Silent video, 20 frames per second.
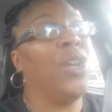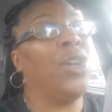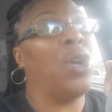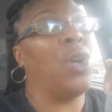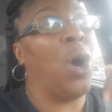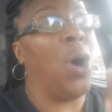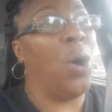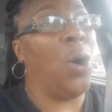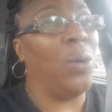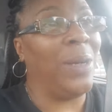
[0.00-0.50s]

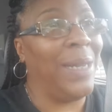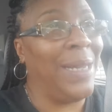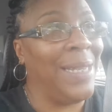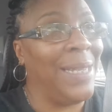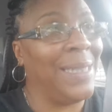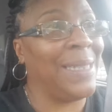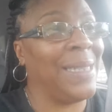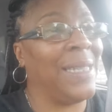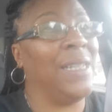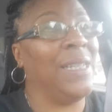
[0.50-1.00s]
Go
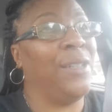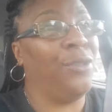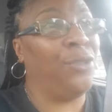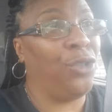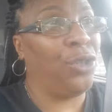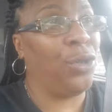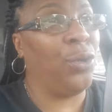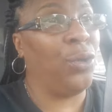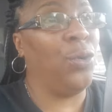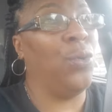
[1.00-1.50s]
listen
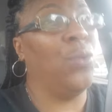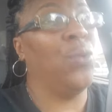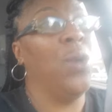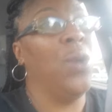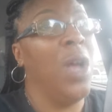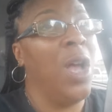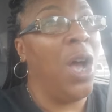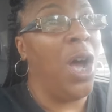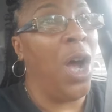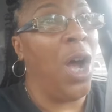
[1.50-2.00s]
to
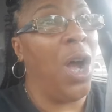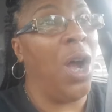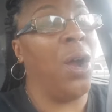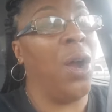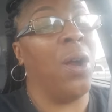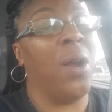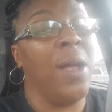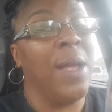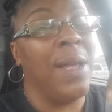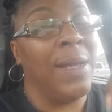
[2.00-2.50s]

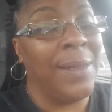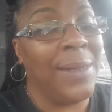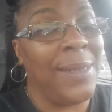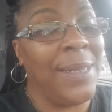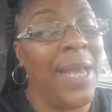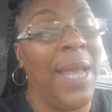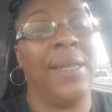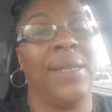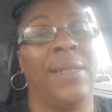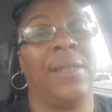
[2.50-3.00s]
her
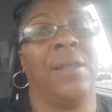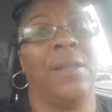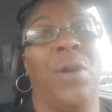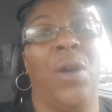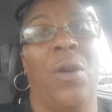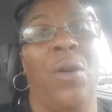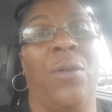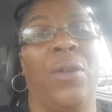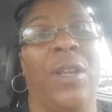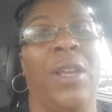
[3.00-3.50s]

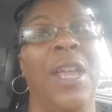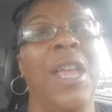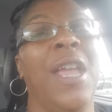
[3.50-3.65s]
testimony,